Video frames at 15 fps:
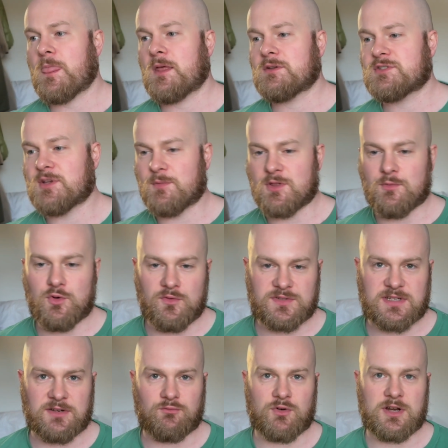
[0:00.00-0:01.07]
Some of the moves
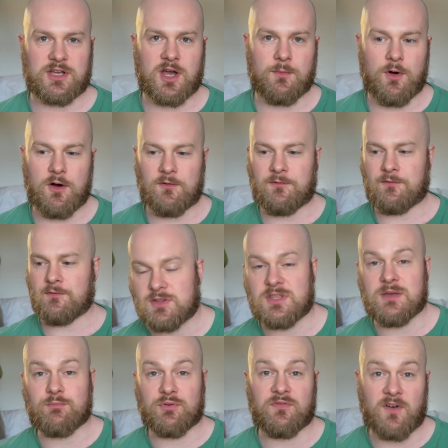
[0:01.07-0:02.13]
didn't really come off. The
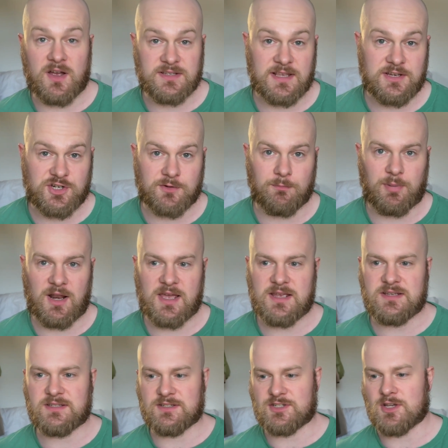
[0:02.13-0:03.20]
improvisation
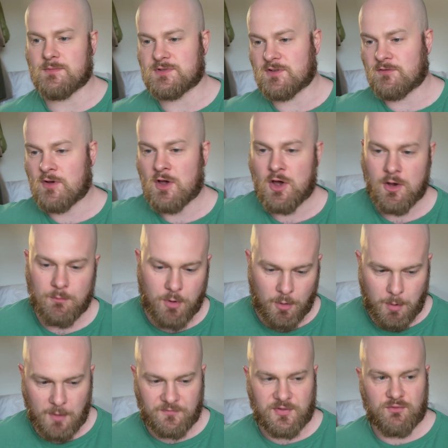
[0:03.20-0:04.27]
plays in terms of pop
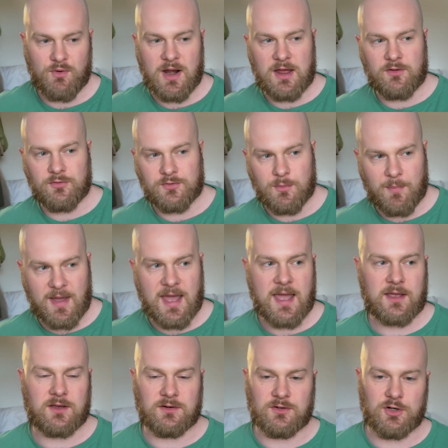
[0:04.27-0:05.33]
off the round, the
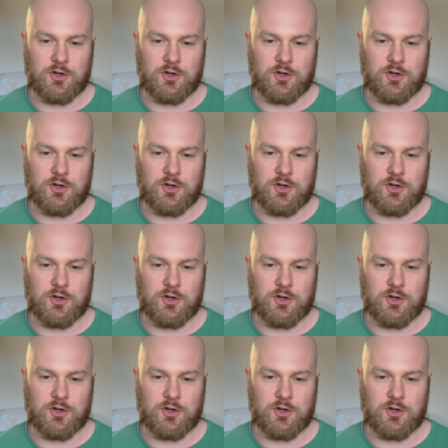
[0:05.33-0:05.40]
back and